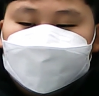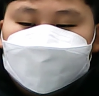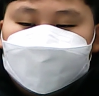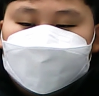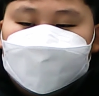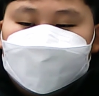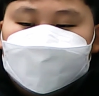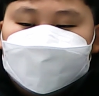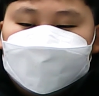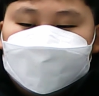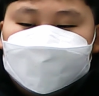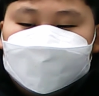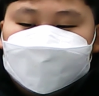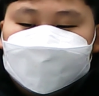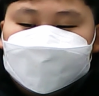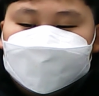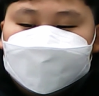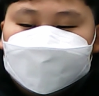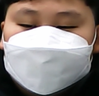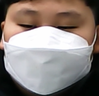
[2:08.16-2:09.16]
hide and go
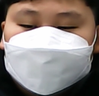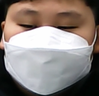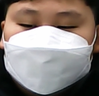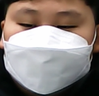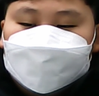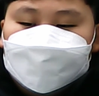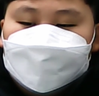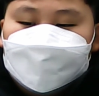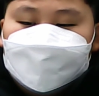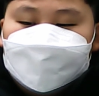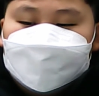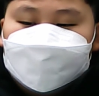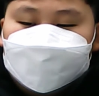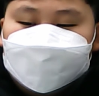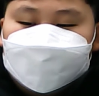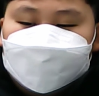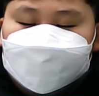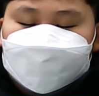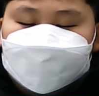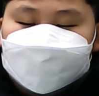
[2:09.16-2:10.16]
seek. And I
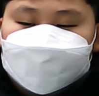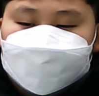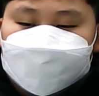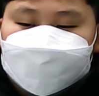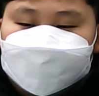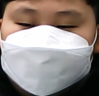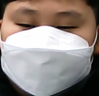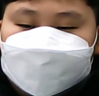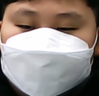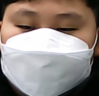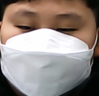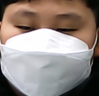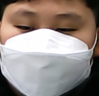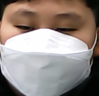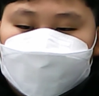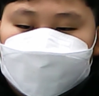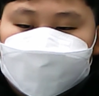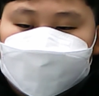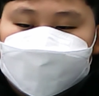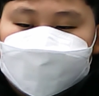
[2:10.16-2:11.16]
love playing
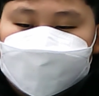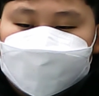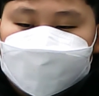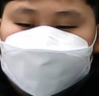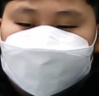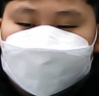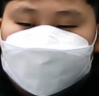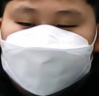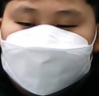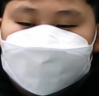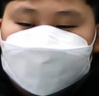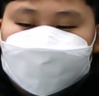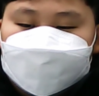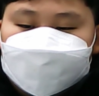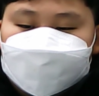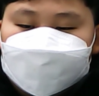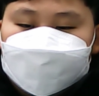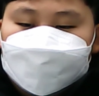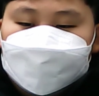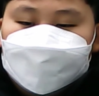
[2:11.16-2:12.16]
hide and go seek.
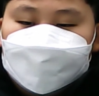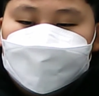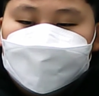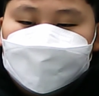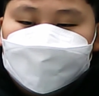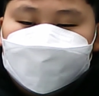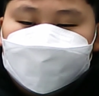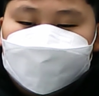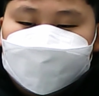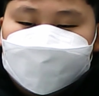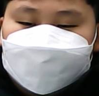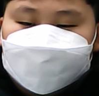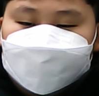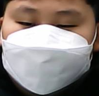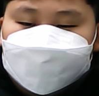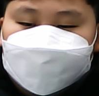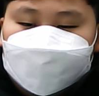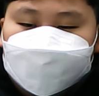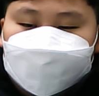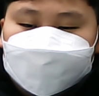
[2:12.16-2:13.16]
Ready or
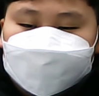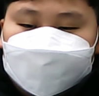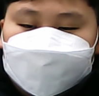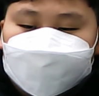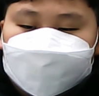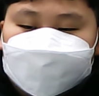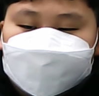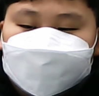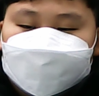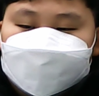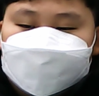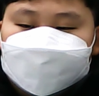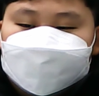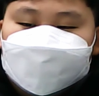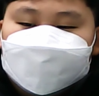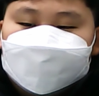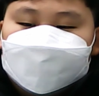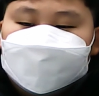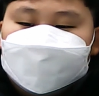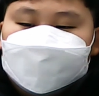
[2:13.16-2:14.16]
not, Caillou,
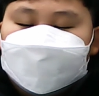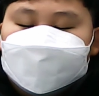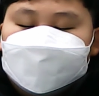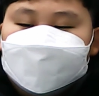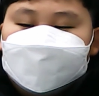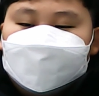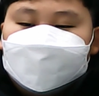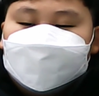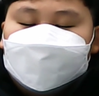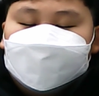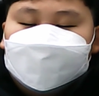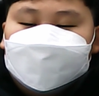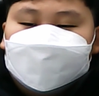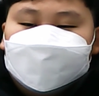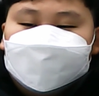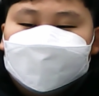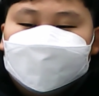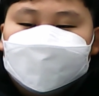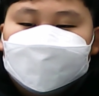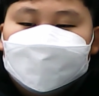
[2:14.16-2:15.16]
here we come.
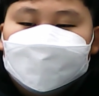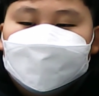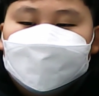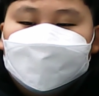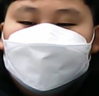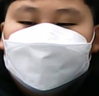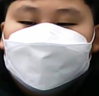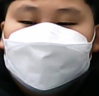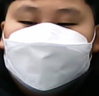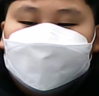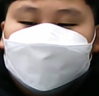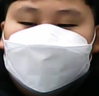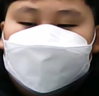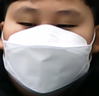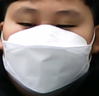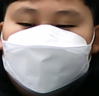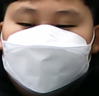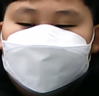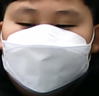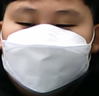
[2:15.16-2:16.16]
Now
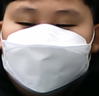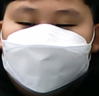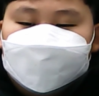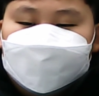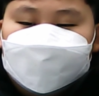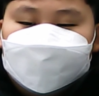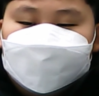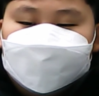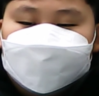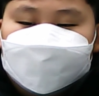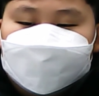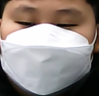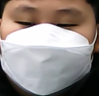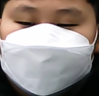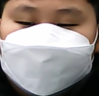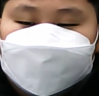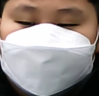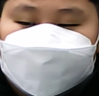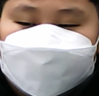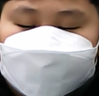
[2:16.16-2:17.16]

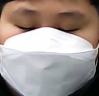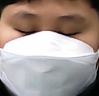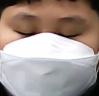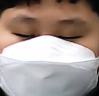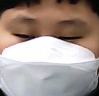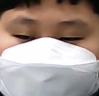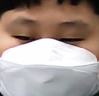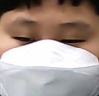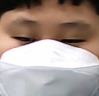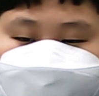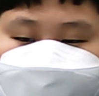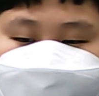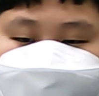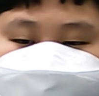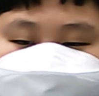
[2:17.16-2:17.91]
where could he